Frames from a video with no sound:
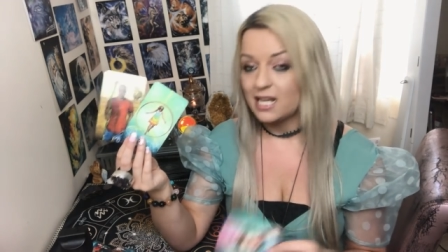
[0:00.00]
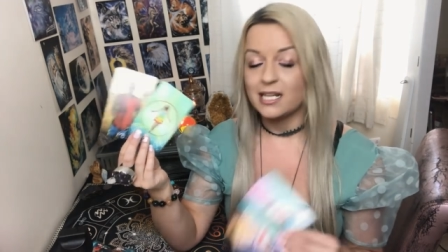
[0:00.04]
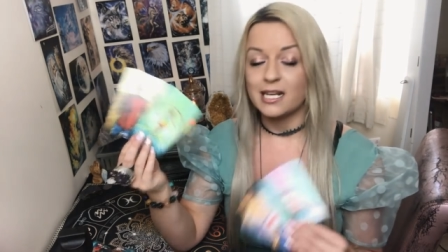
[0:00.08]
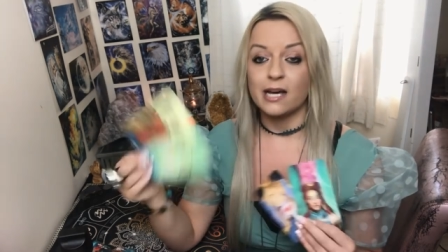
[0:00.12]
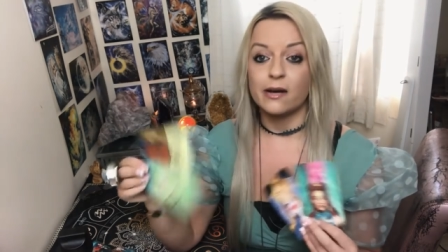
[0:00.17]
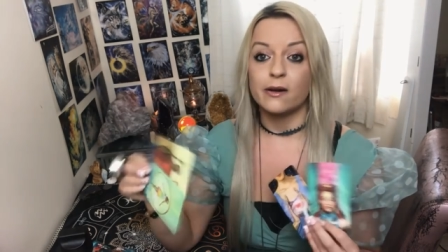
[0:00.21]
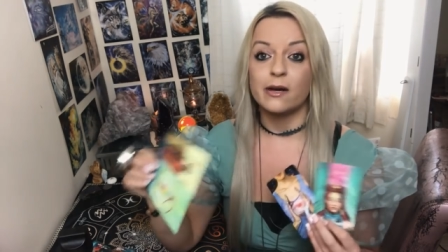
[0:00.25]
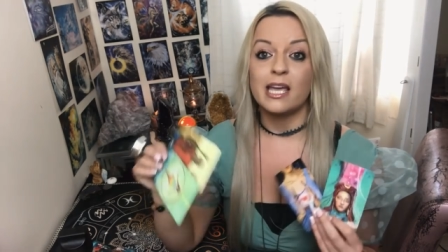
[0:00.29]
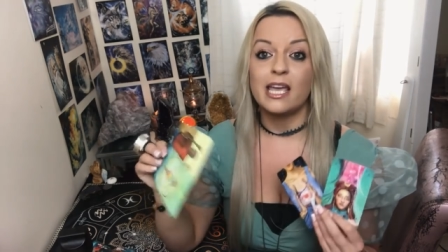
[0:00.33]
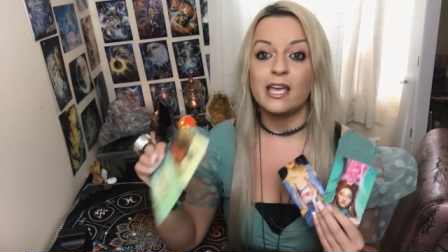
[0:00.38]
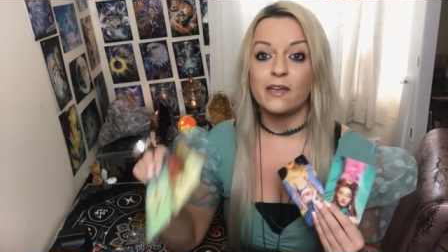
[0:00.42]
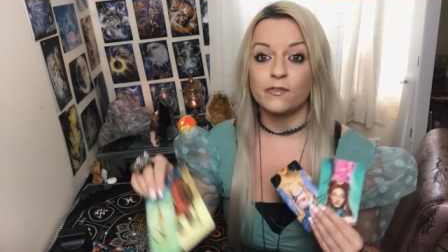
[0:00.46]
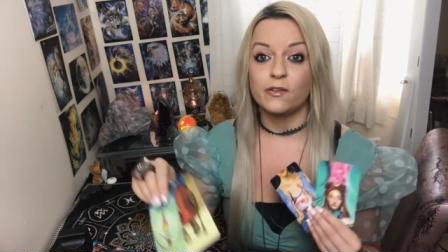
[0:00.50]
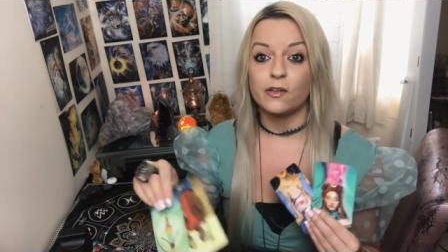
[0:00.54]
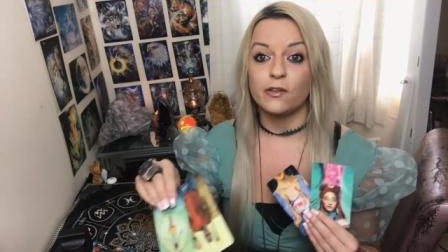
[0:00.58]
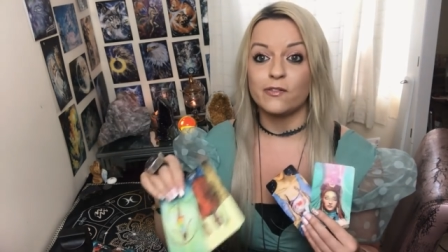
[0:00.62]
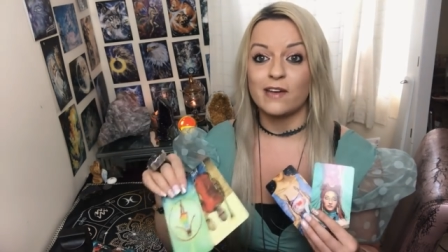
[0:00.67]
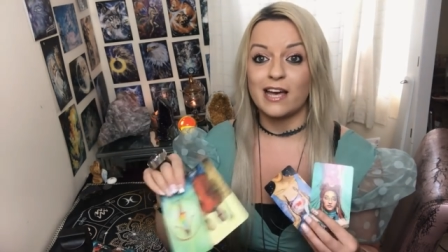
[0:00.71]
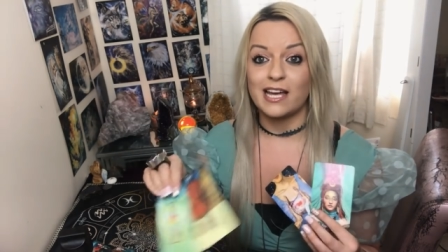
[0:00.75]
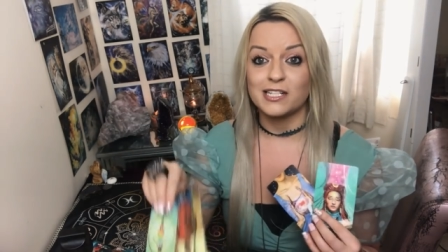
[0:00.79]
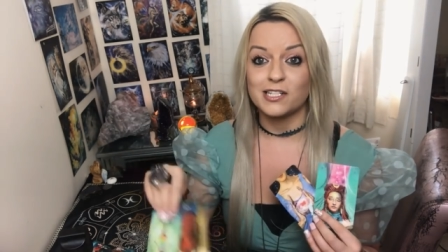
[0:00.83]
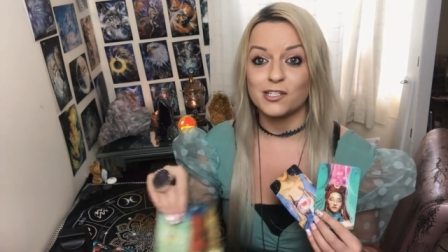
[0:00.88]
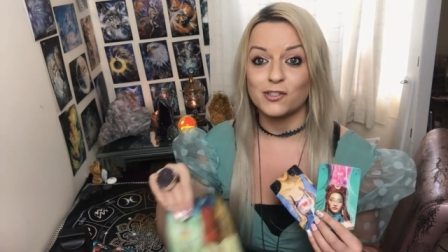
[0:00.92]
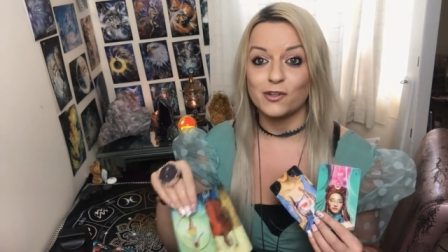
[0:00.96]
Now, if
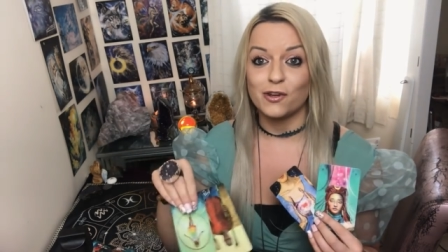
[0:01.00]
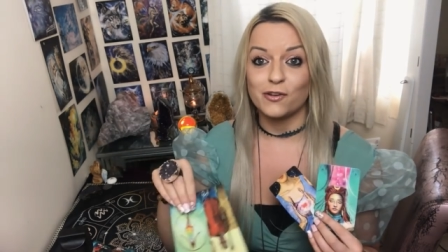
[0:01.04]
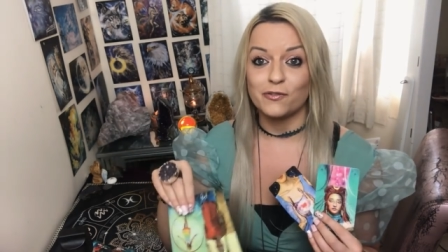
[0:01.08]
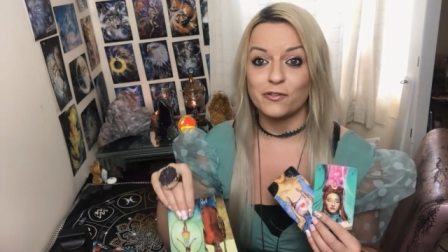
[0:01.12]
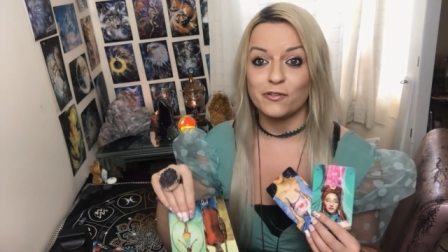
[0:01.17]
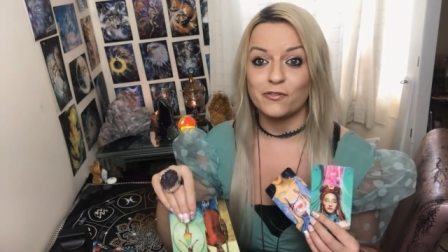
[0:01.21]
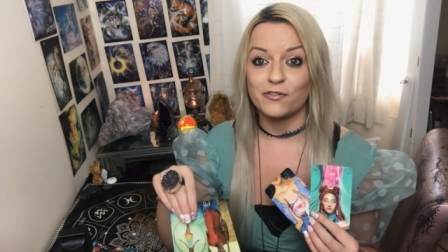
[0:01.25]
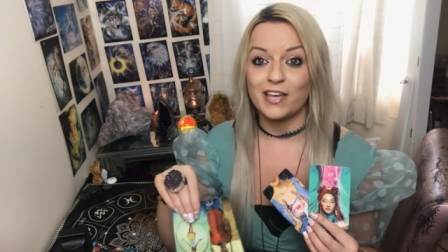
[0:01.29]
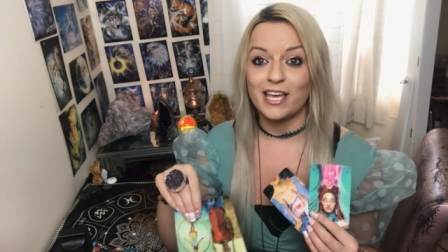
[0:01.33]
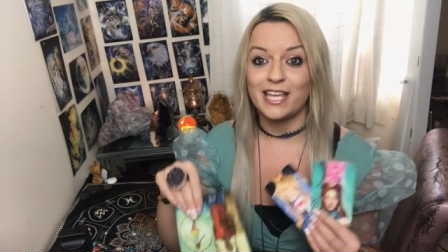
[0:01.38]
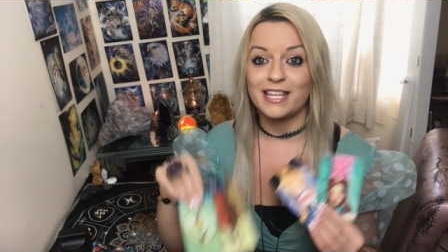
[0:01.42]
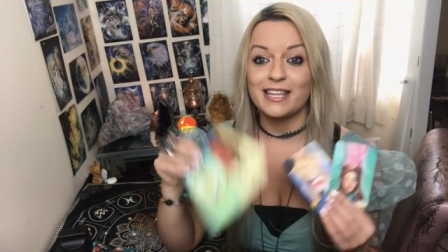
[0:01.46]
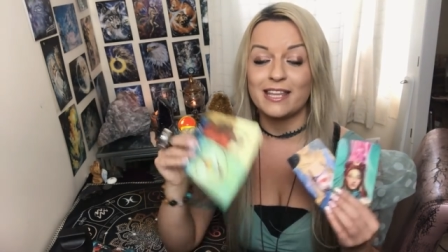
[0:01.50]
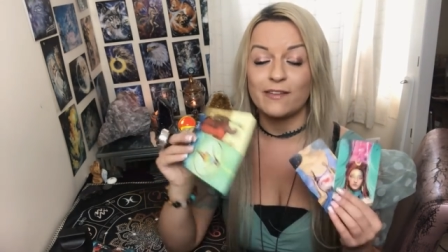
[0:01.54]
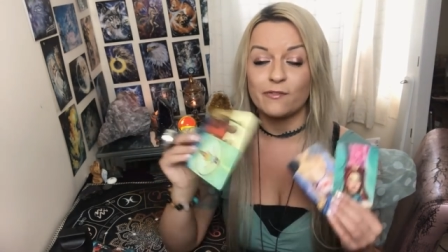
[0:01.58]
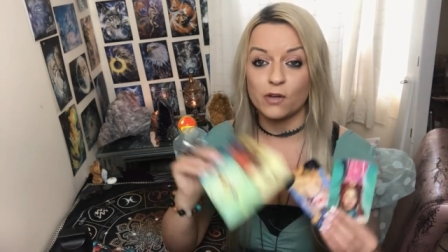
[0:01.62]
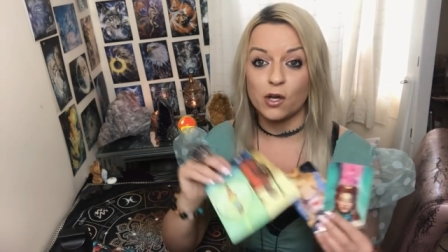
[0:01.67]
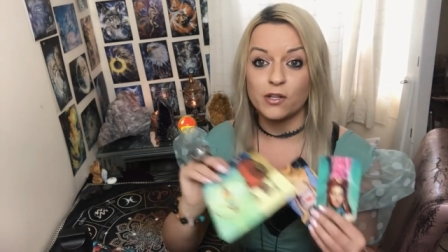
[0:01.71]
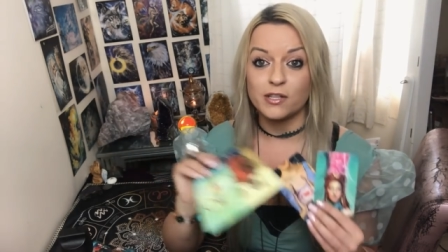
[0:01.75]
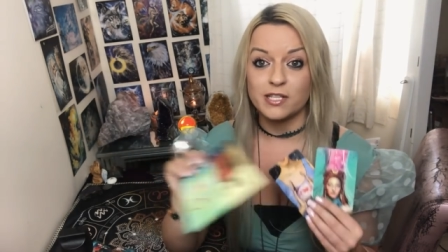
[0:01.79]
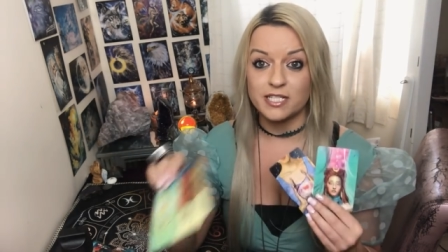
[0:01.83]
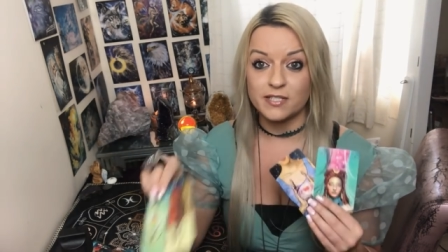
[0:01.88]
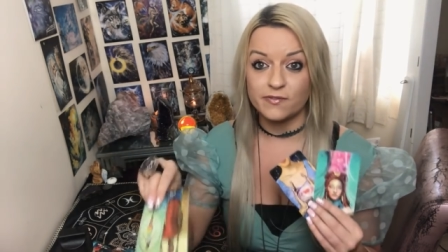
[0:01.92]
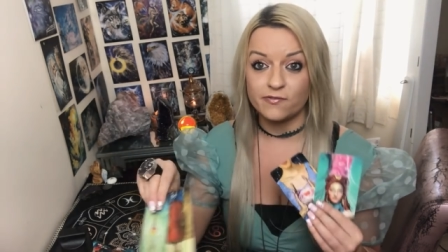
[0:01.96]
you've had enough of it, they've
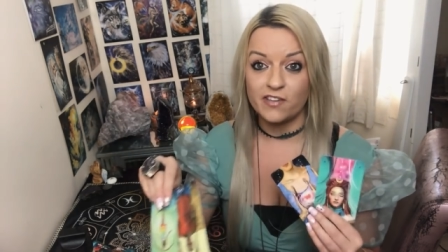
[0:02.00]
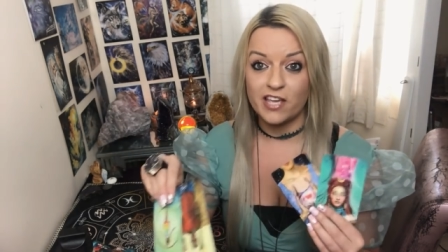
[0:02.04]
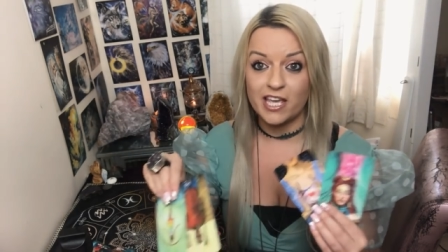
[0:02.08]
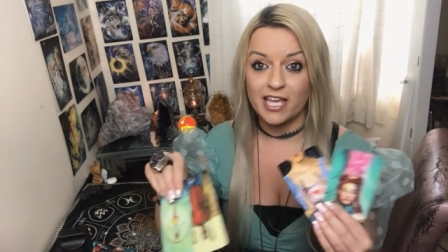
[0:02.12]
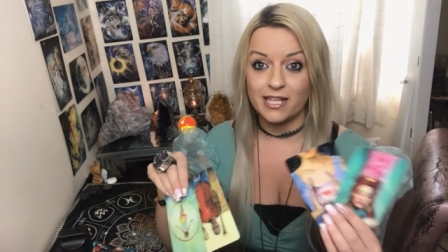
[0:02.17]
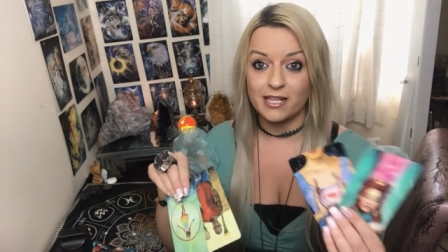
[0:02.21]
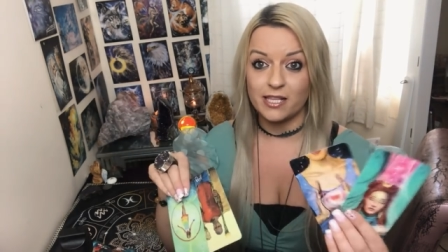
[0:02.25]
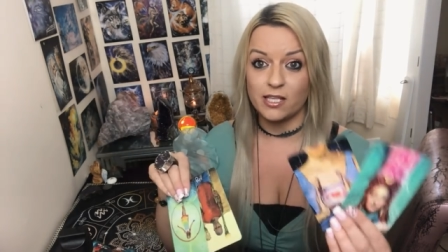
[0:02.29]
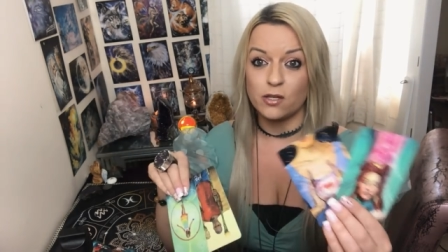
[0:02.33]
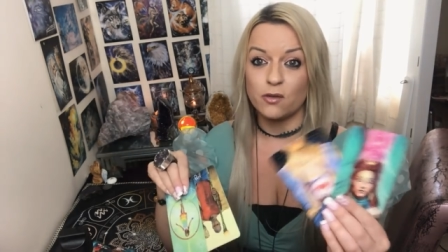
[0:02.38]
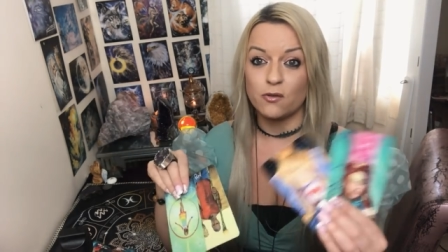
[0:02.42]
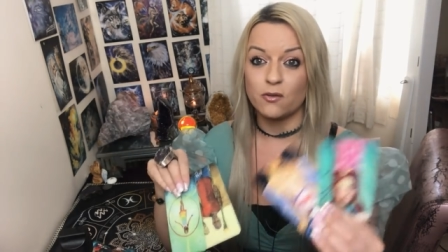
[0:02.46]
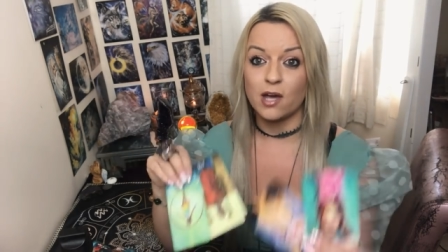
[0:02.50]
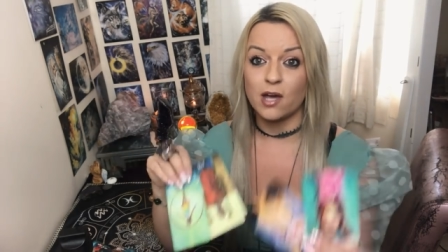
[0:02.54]
got this fear that you